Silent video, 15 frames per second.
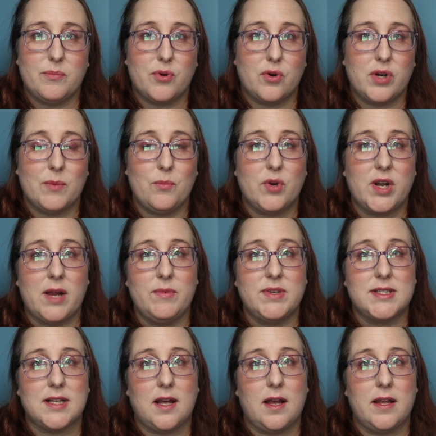program when I
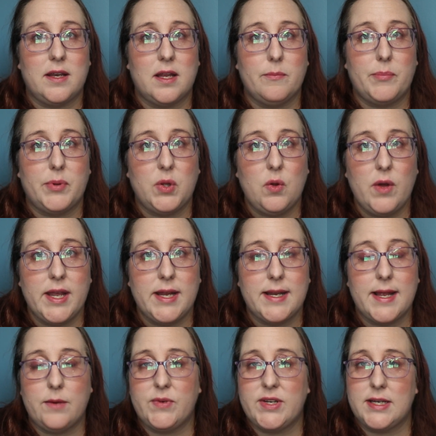was
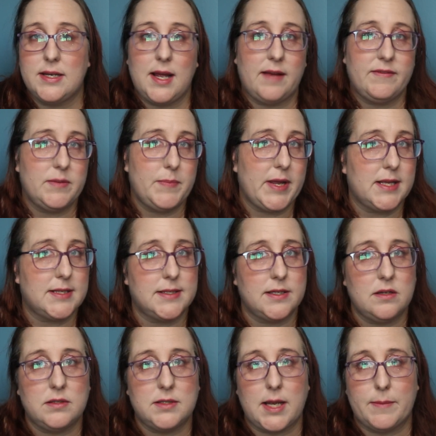unemployed, and we did not have to pay a
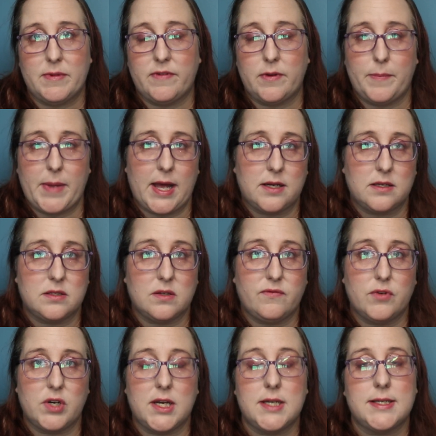single dime of it back. So
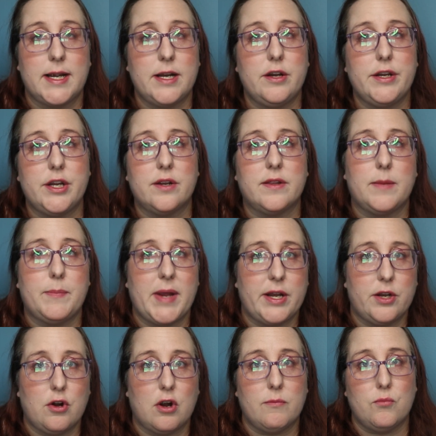for an entire year they
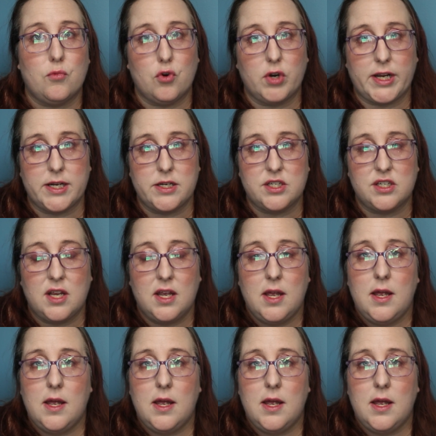paid our mortgage.